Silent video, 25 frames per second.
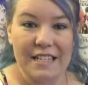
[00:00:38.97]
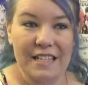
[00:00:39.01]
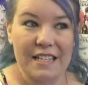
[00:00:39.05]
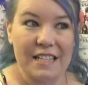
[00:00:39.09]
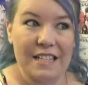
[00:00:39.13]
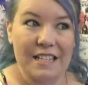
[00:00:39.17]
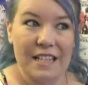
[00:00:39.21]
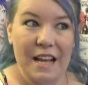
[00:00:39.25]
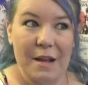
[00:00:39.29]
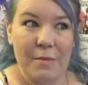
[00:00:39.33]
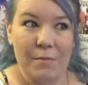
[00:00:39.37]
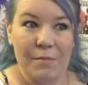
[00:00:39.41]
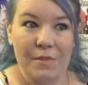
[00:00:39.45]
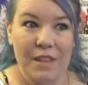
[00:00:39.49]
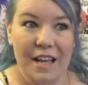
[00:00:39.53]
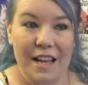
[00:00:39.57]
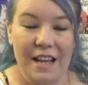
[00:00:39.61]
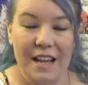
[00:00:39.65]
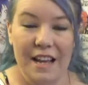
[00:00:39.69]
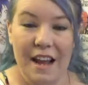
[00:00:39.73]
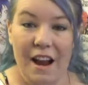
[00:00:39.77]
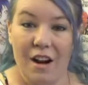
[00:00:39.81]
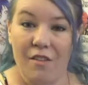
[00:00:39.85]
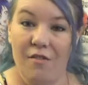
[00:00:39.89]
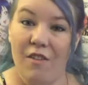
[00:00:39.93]
some
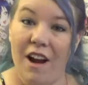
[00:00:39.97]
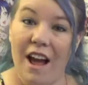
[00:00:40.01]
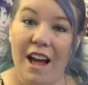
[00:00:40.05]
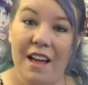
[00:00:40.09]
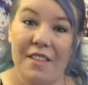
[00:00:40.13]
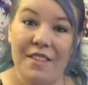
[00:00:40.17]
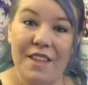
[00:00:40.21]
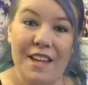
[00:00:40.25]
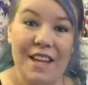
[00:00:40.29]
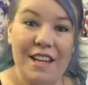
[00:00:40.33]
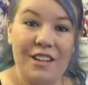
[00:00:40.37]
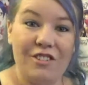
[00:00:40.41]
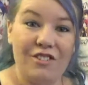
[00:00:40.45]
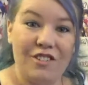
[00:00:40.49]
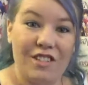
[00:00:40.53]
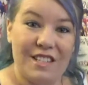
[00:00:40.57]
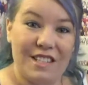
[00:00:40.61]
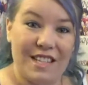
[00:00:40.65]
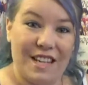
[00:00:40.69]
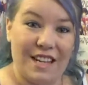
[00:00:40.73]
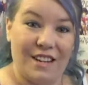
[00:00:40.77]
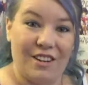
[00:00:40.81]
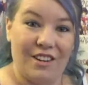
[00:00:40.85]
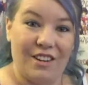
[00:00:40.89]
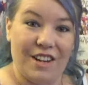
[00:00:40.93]
that are rather
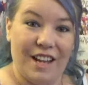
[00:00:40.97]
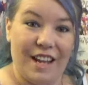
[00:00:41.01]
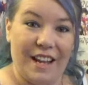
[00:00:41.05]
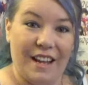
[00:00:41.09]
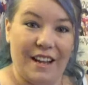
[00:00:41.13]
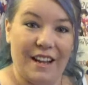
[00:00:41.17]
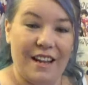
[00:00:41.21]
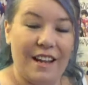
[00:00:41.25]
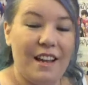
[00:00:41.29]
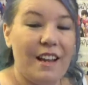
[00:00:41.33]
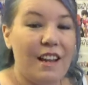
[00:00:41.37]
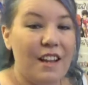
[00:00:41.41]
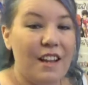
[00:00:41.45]
interesting looking.